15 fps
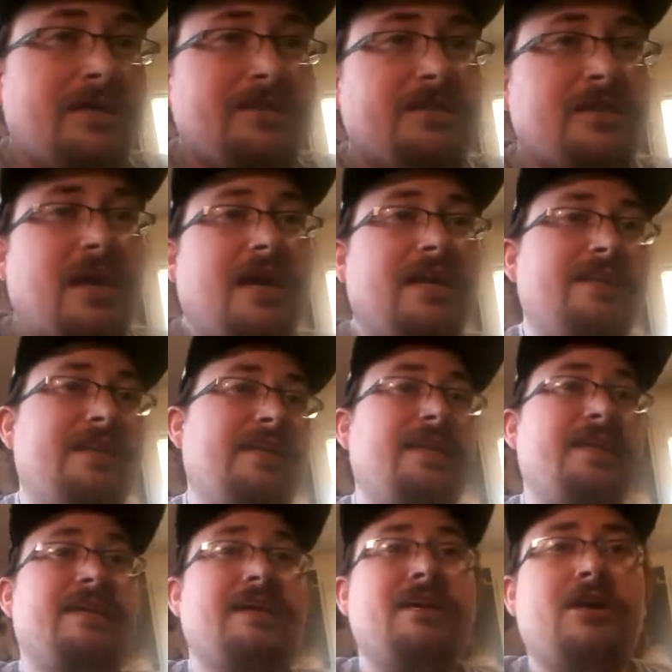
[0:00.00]
does God need
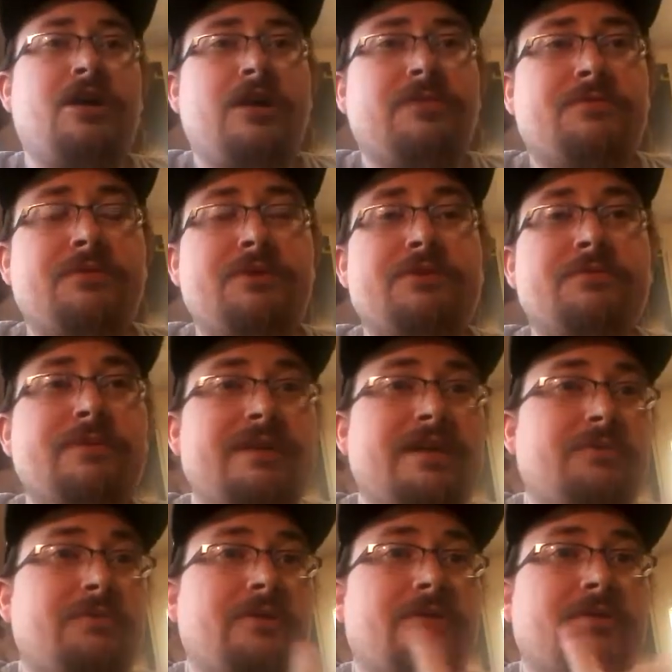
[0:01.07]
any kind of offering to
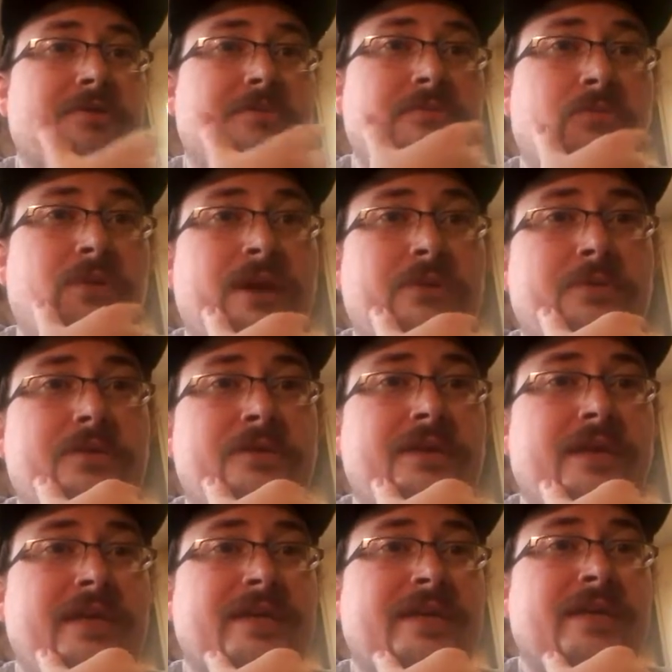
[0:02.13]
begin with? Why would
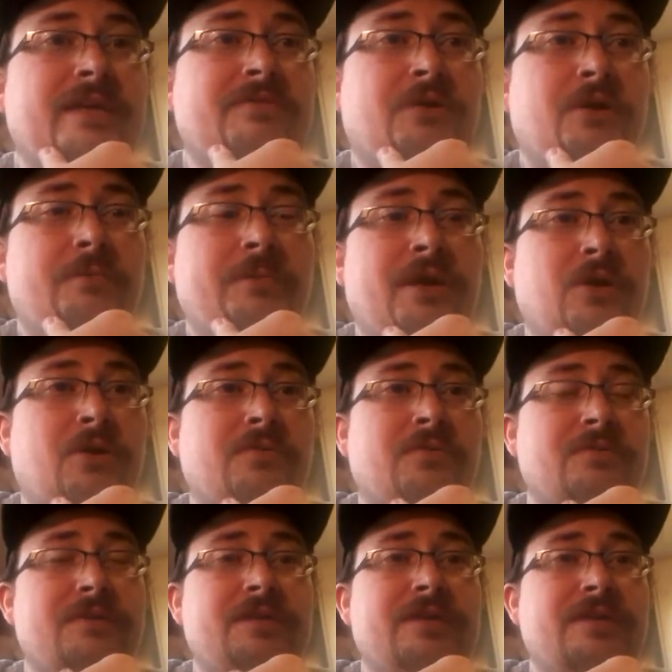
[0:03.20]
any kind of
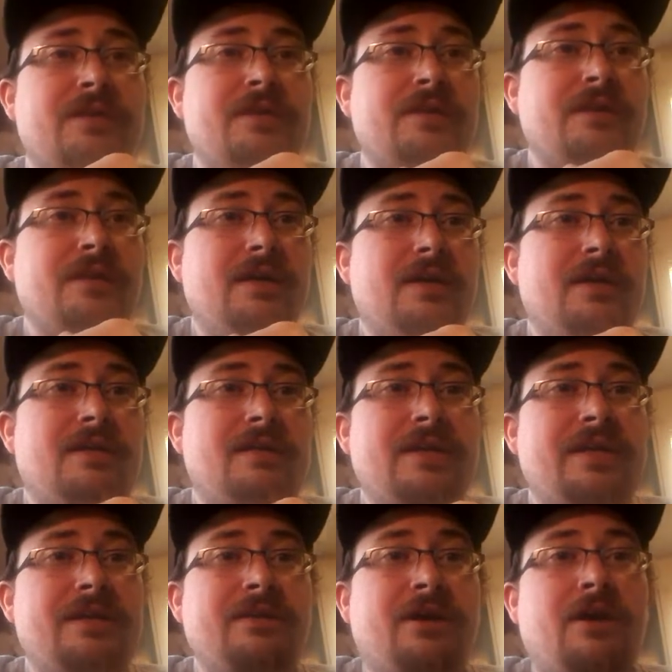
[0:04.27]
all-powerful deity
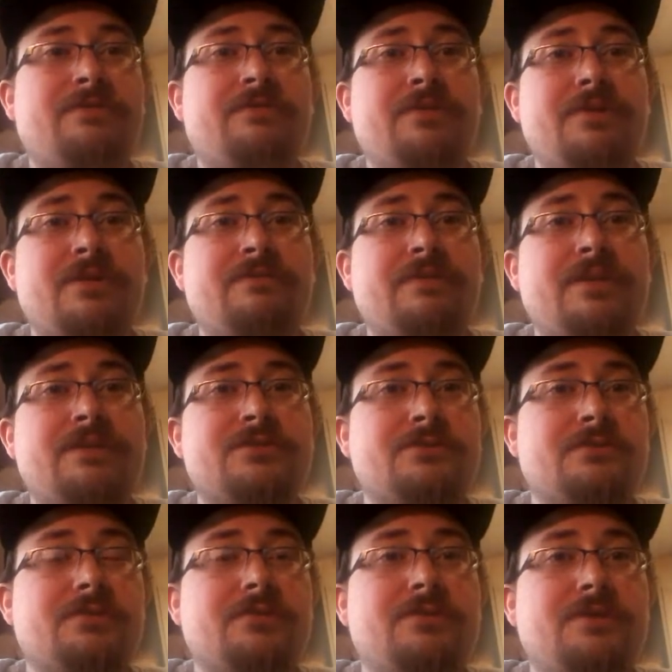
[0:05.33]
need an offering of any
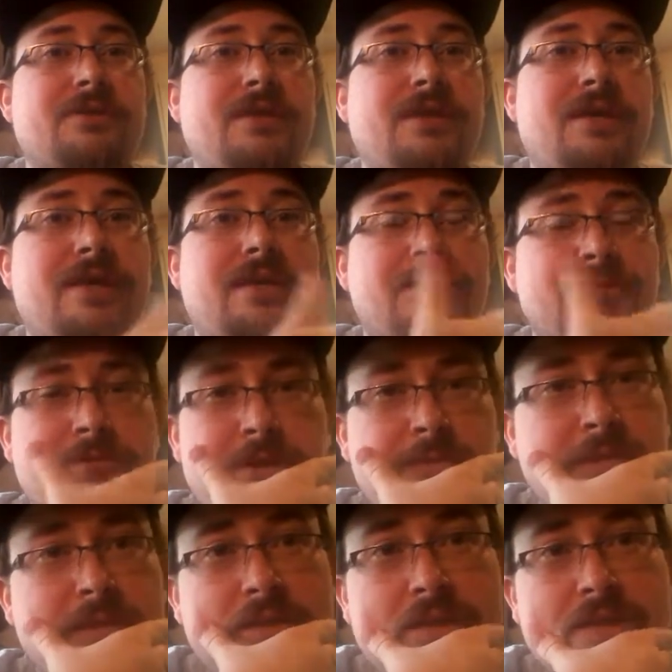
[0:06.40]
sort? It doesn't really
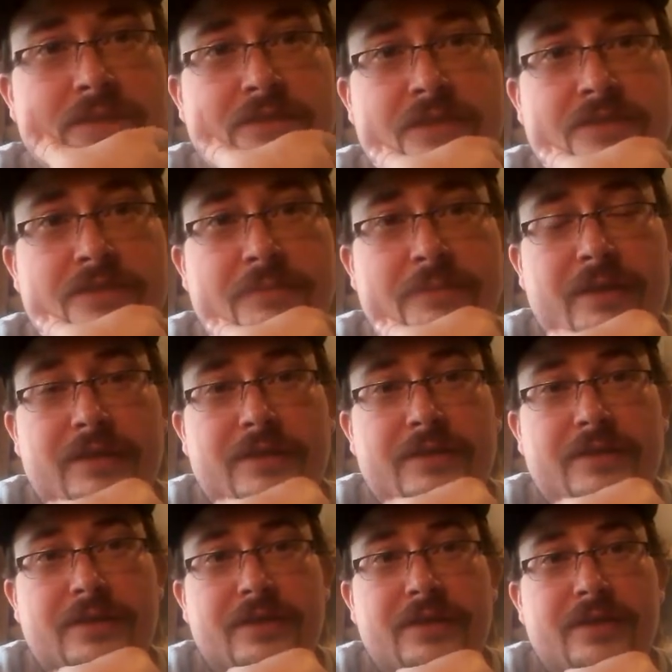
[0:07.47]
make a lot of sense to me.
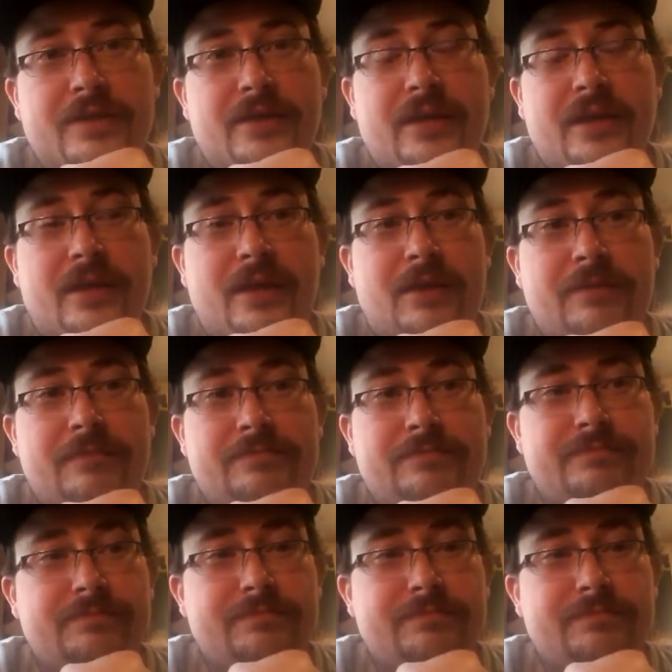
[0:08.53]
I